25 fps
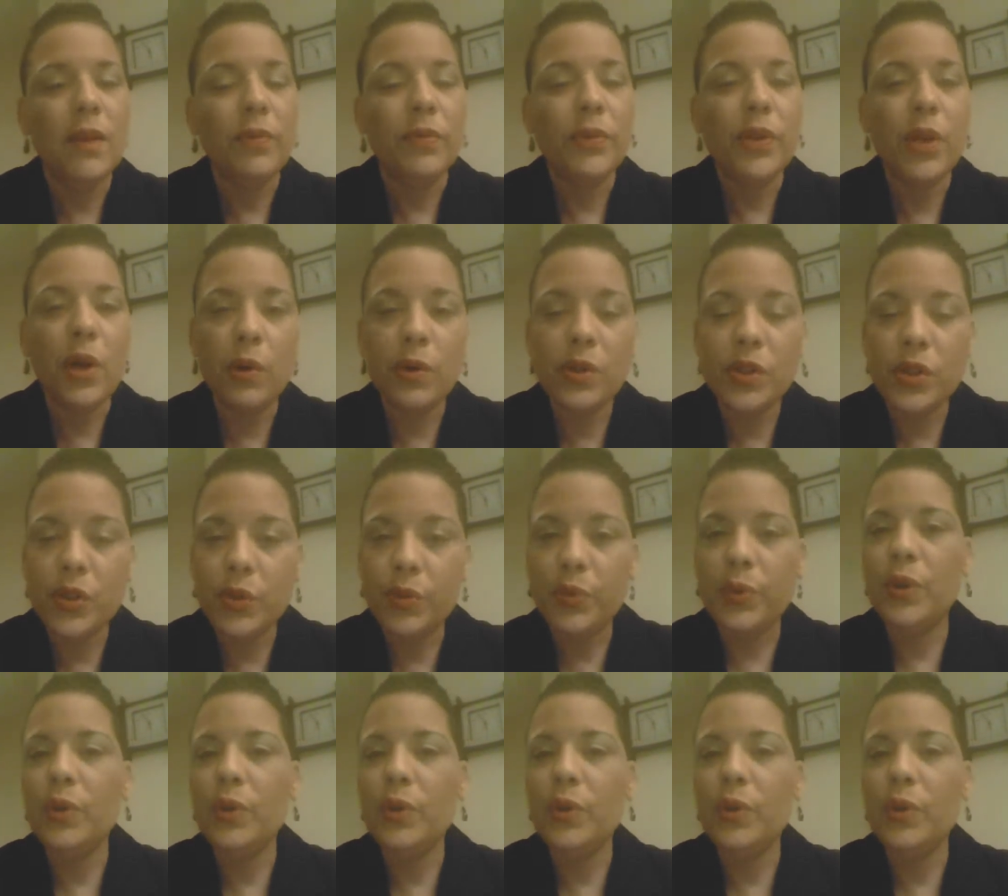goes
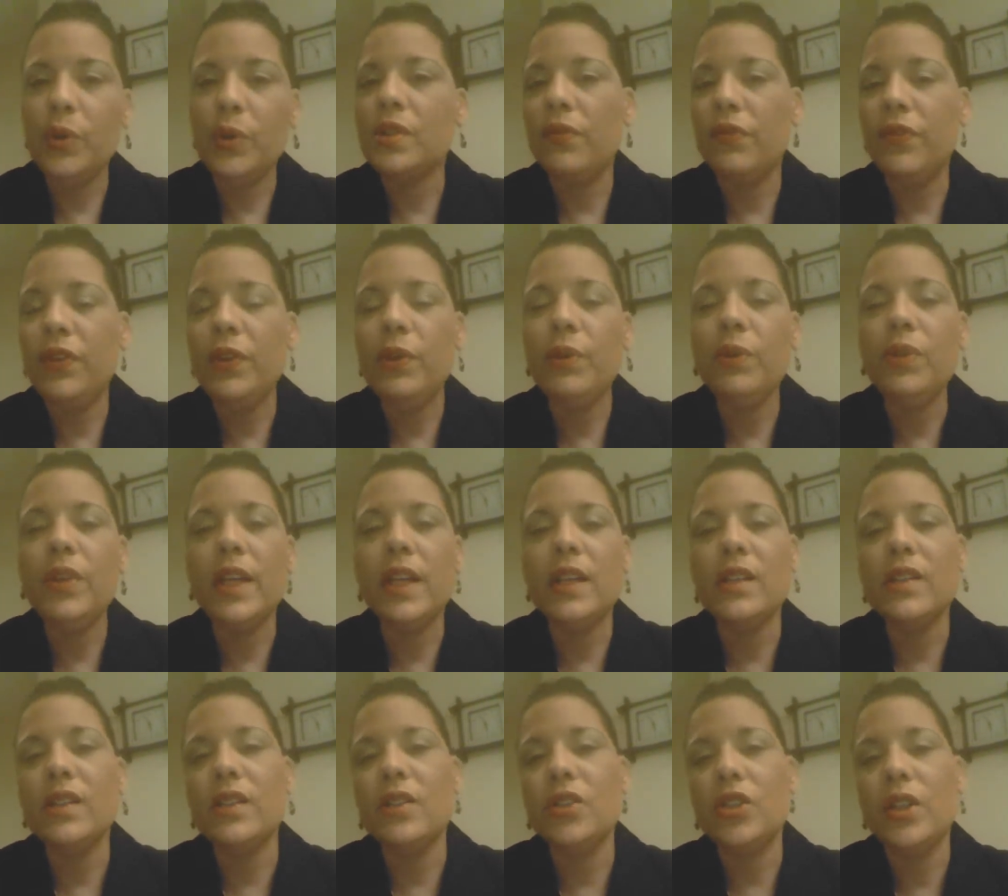through, there's a few
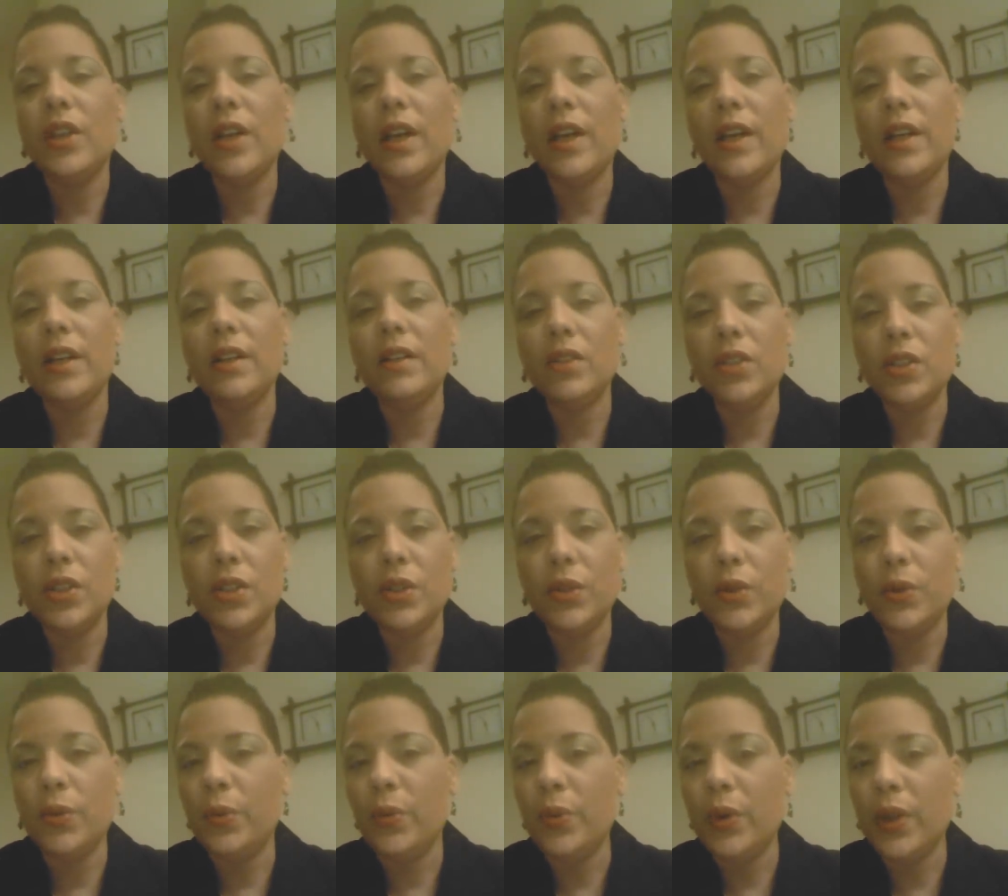things that you have
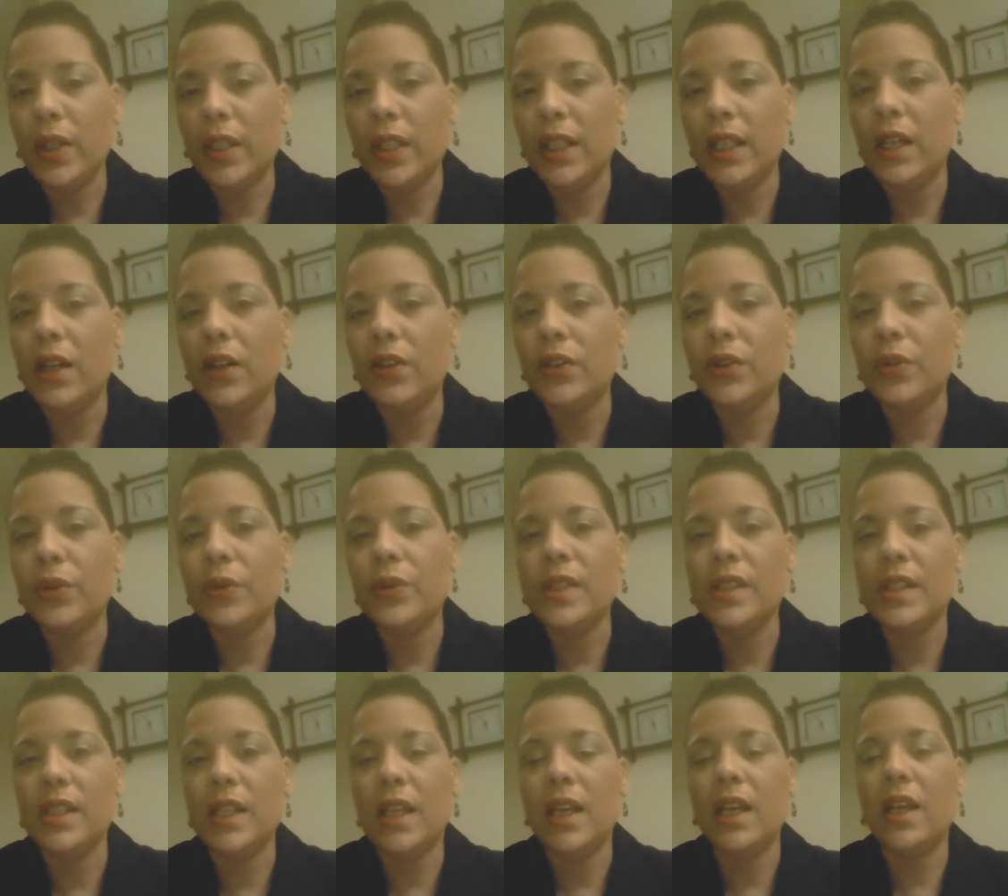to really
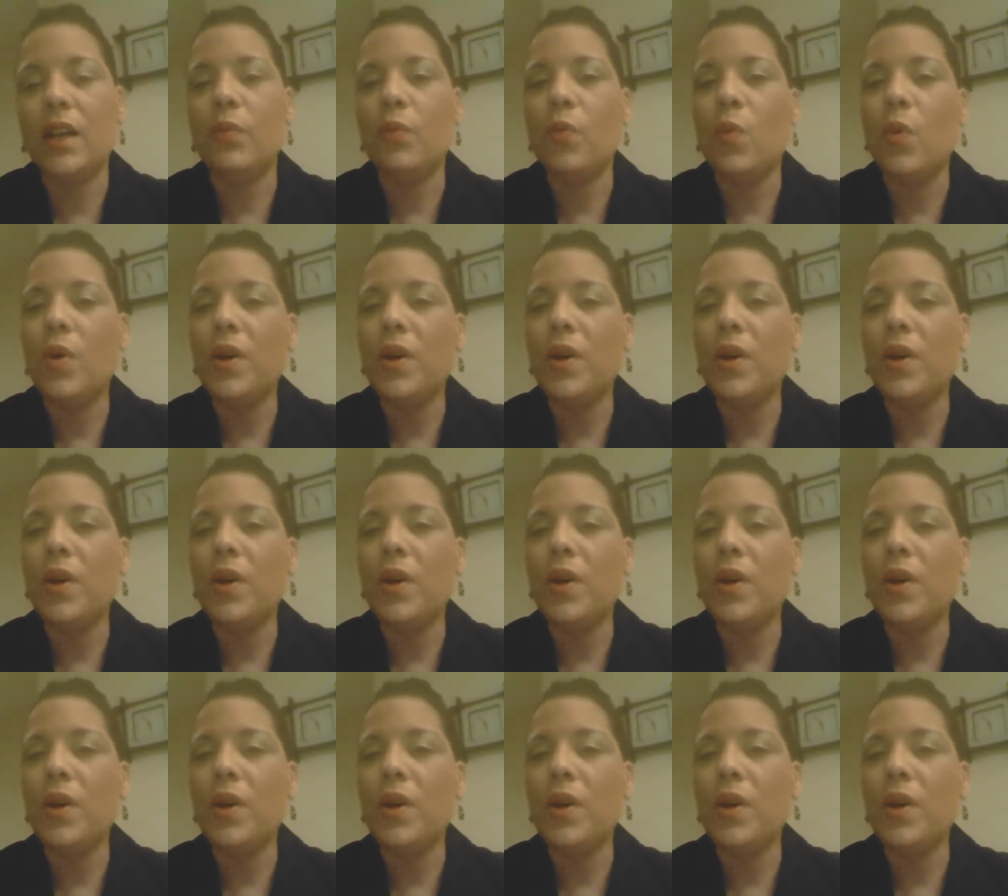understand.